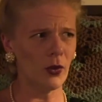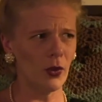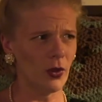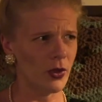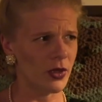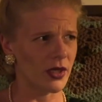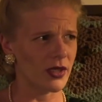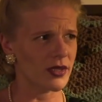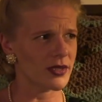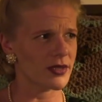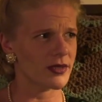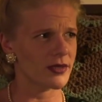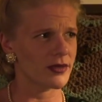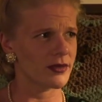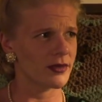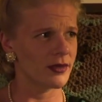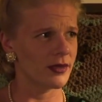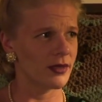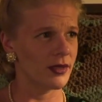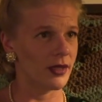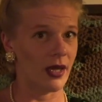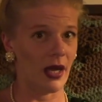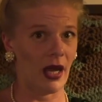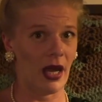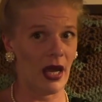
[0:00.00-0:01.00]
course.
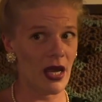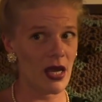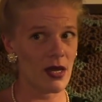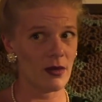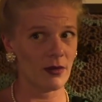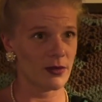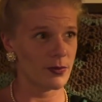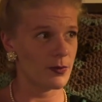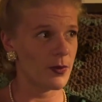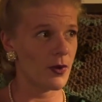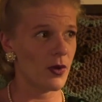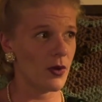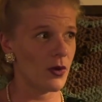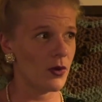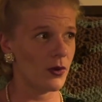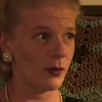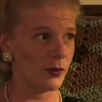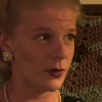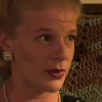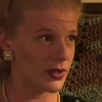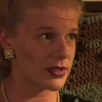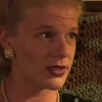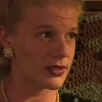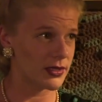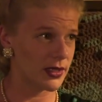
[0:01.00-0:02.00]
I was
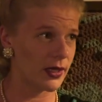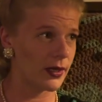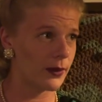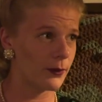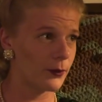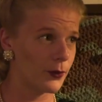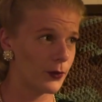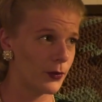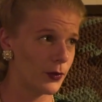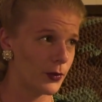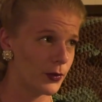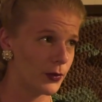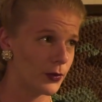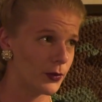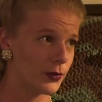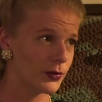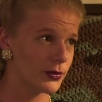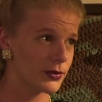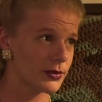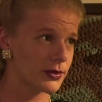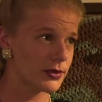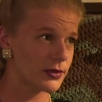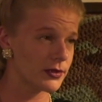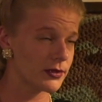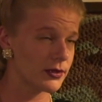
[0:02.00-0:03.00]
born with the same
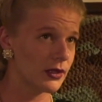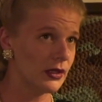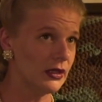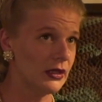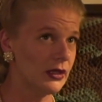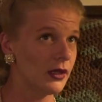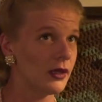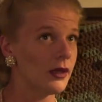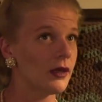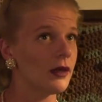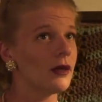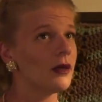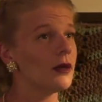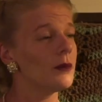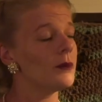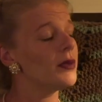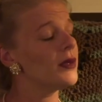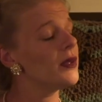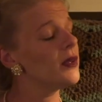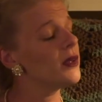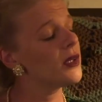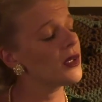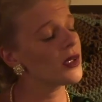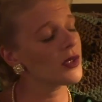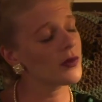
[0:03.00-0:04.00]
rules.
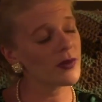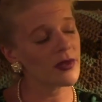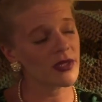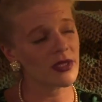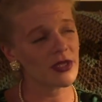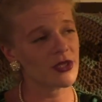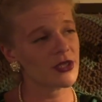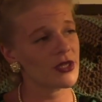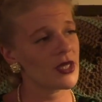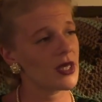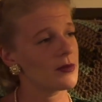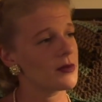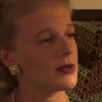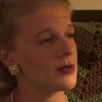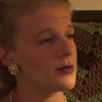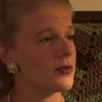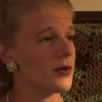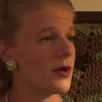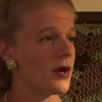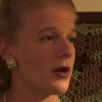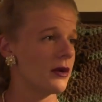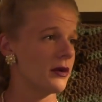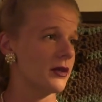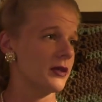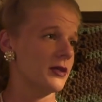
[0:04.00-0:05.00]
But look at what this job has
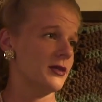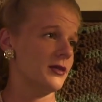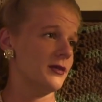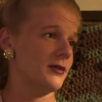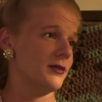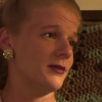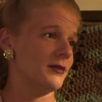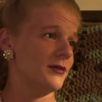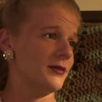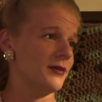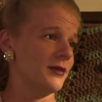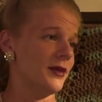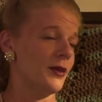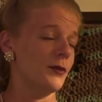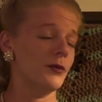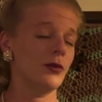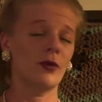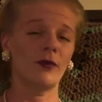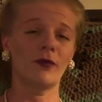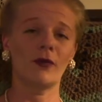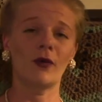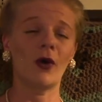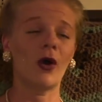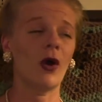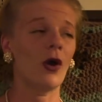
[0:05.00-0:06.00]
brought us. A
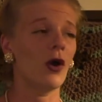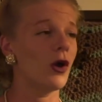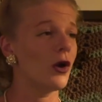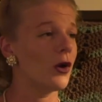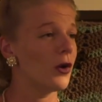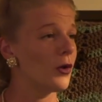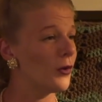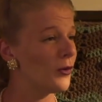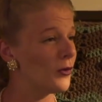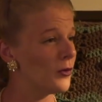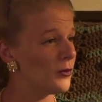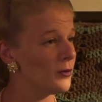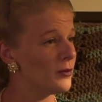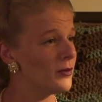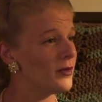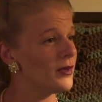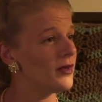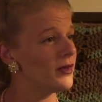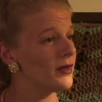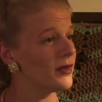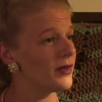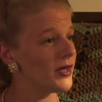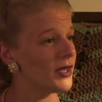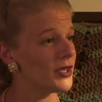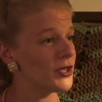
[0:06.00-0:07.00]
beautiful home,
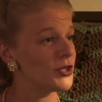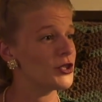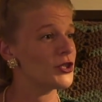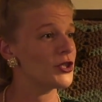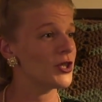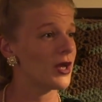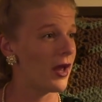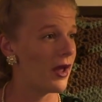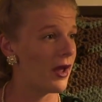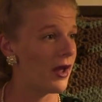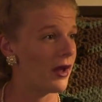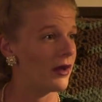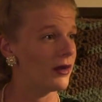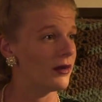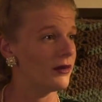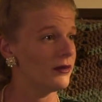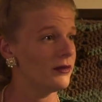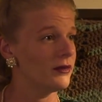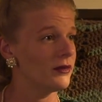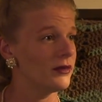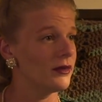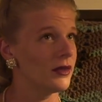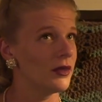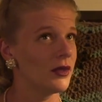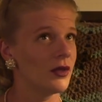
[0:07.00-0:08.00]
a
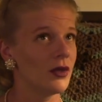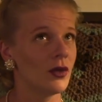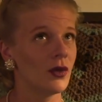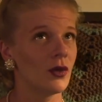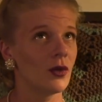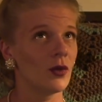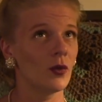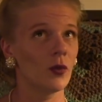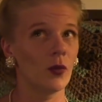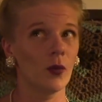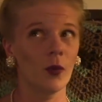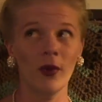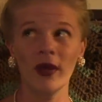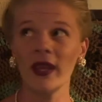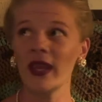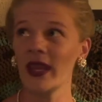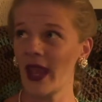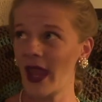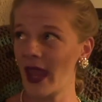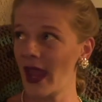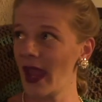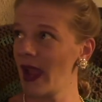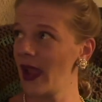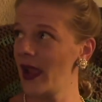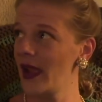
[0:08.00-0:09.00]
child. We
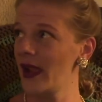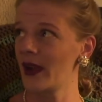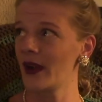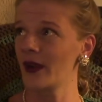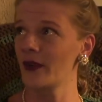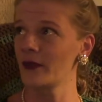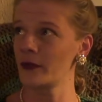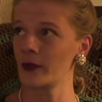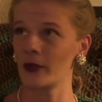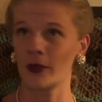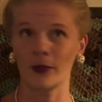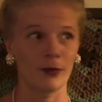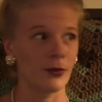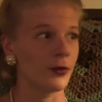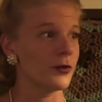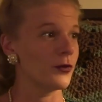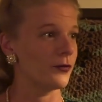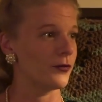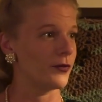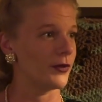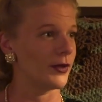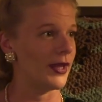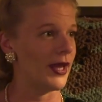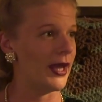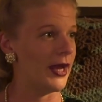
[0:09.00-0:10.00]
have a
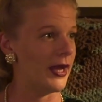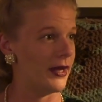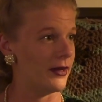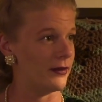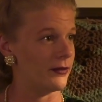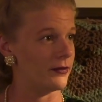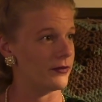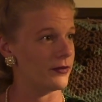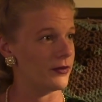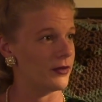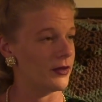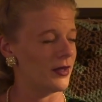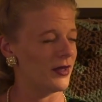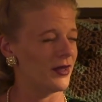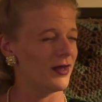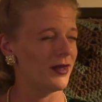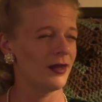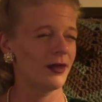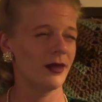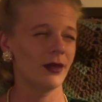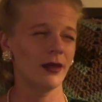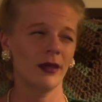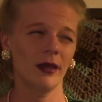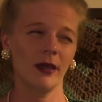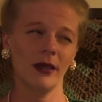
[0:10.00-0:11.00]
beautiful life.
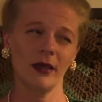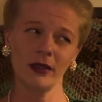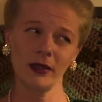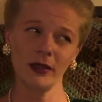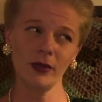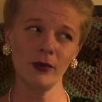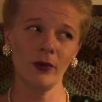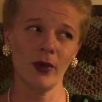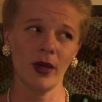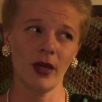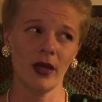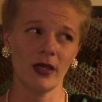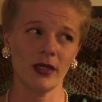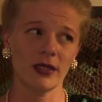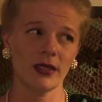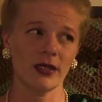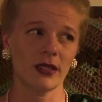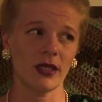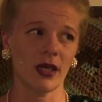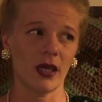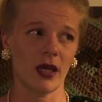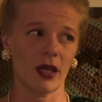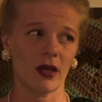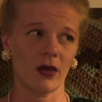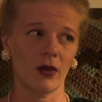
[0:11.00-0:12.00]
Are you ready to
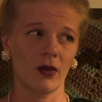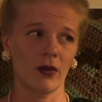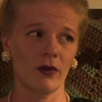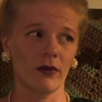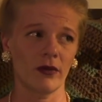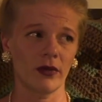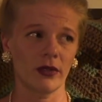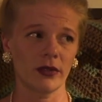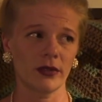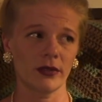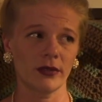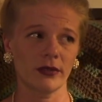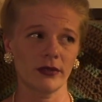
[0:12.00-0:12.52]
start over?